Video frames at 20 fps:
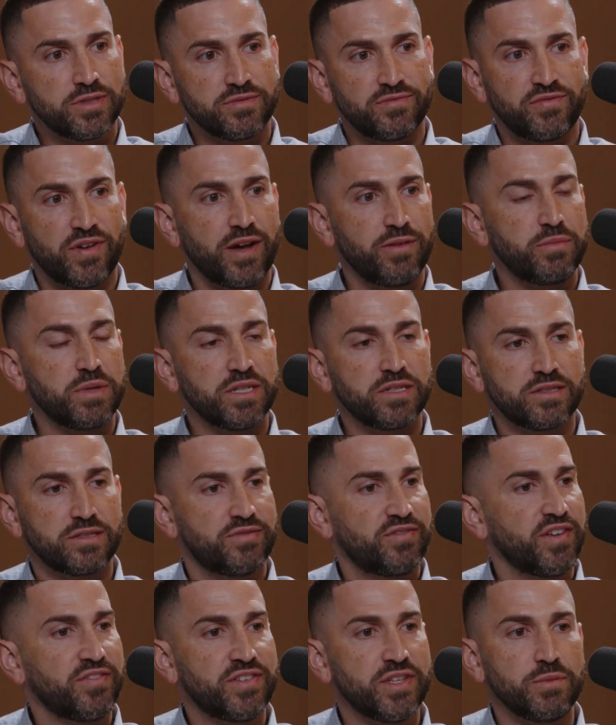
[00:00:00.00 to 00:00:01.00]

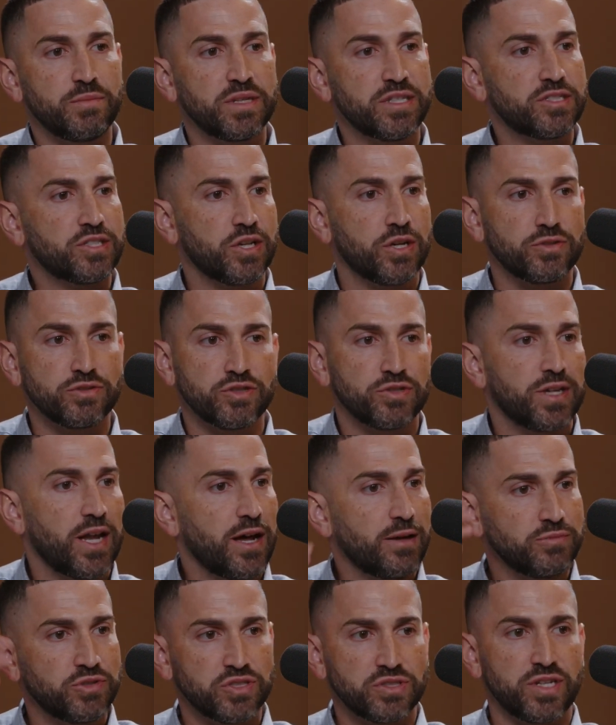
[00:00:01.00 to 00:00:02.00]
15 minutes ago. So
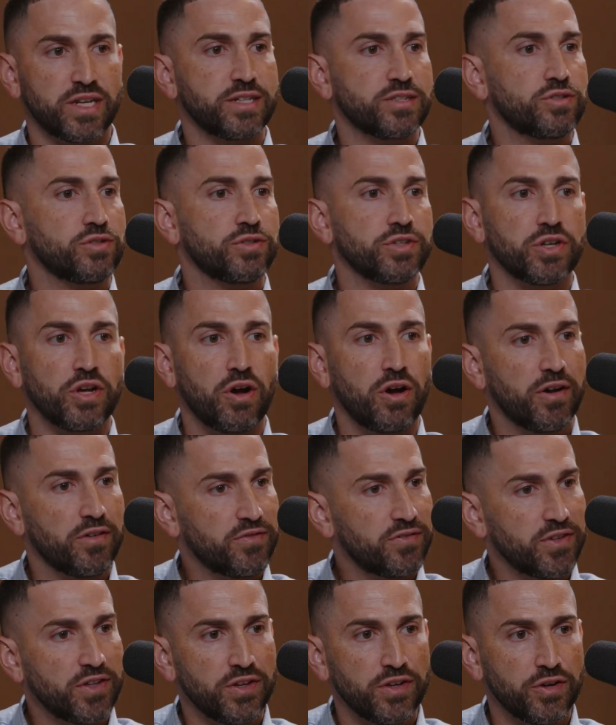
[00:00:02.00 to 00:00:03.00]
now I'm just like turning it
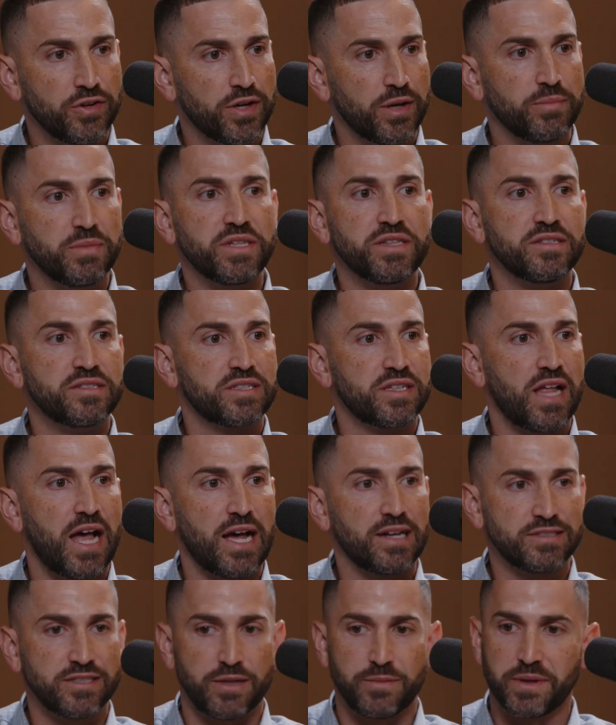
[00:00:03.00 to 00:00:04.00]
off, and I'm in this
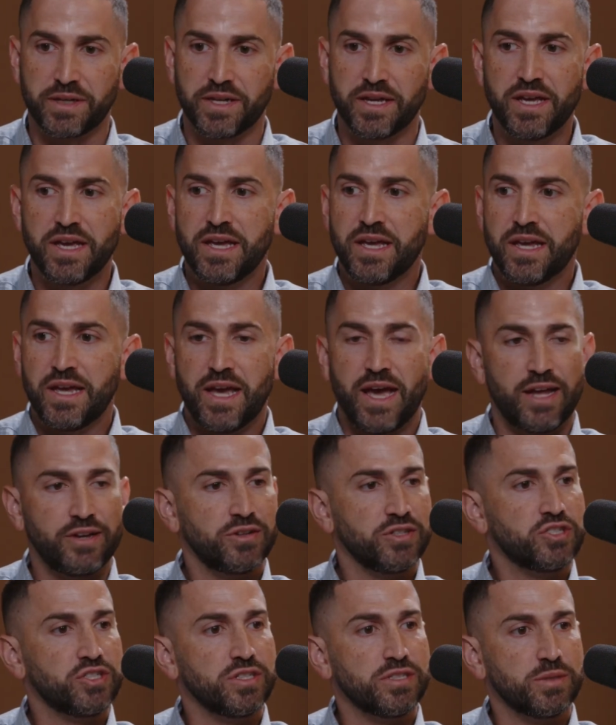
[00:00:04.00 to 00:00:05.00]
class, and I'm like, how do
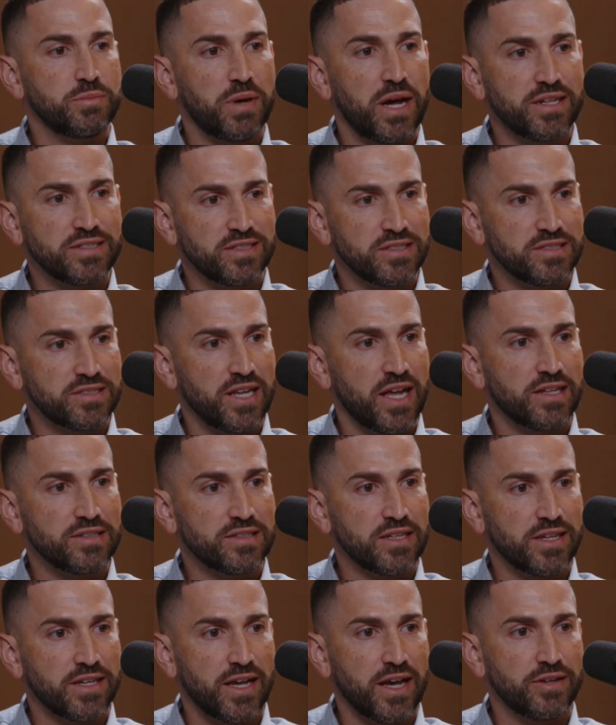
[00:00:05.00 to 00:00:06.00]
I cheat to pass this
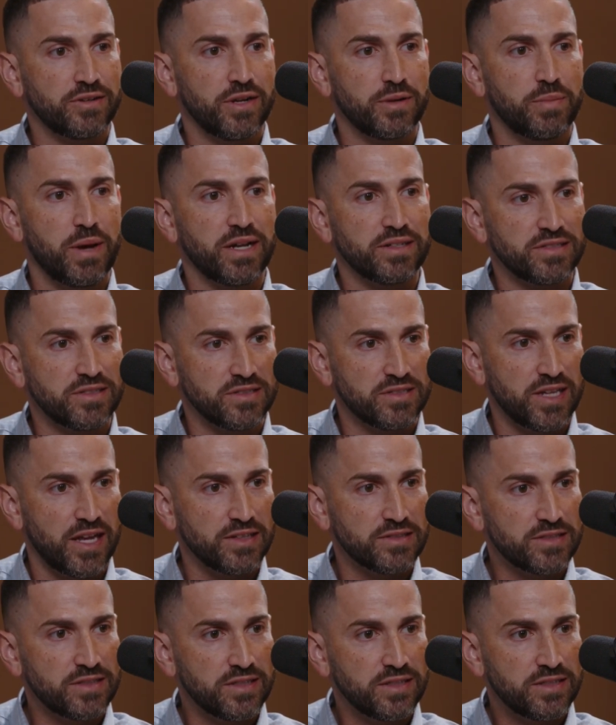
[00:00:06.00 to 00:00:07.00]
test? Like, how do I pass this
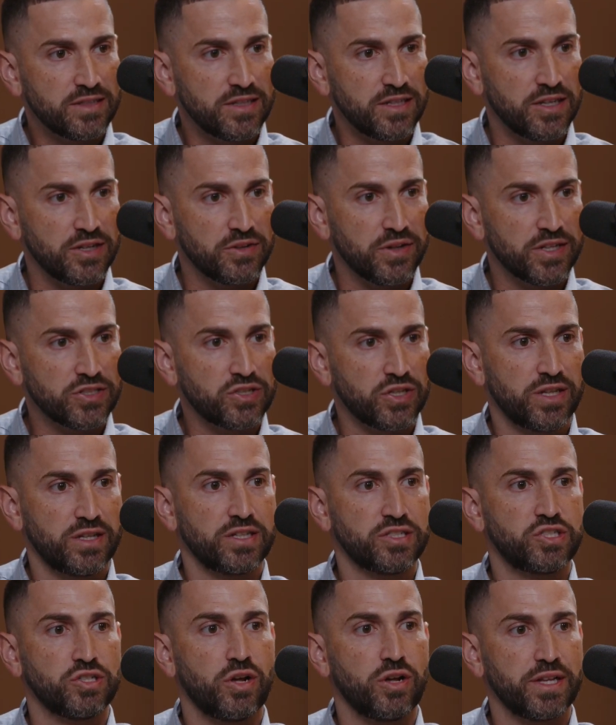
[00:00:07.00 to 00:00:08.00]
test?
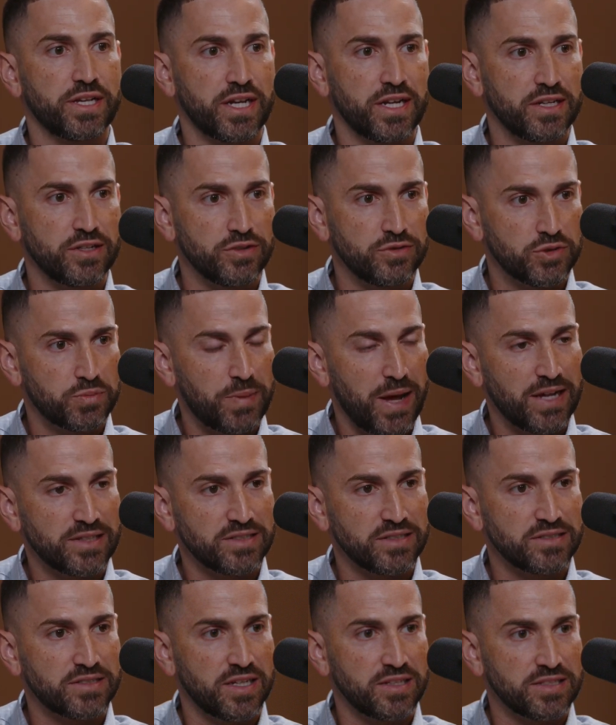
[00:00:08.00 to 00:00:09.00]
That's all I got to do is pass
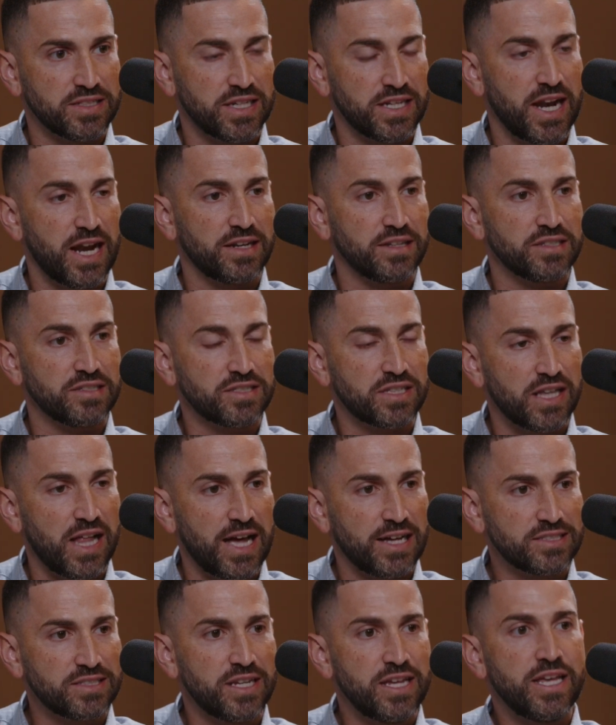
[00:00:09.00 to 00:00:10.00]
this test and get out of this
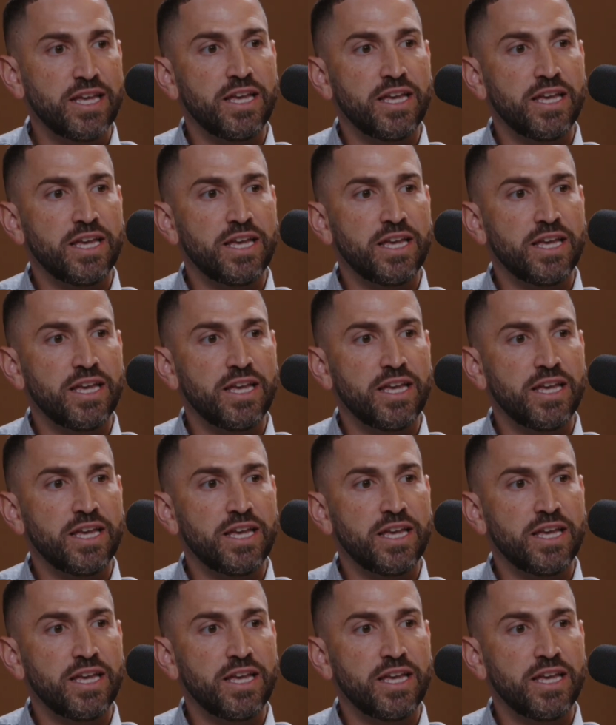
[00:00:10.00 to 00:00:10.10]
class.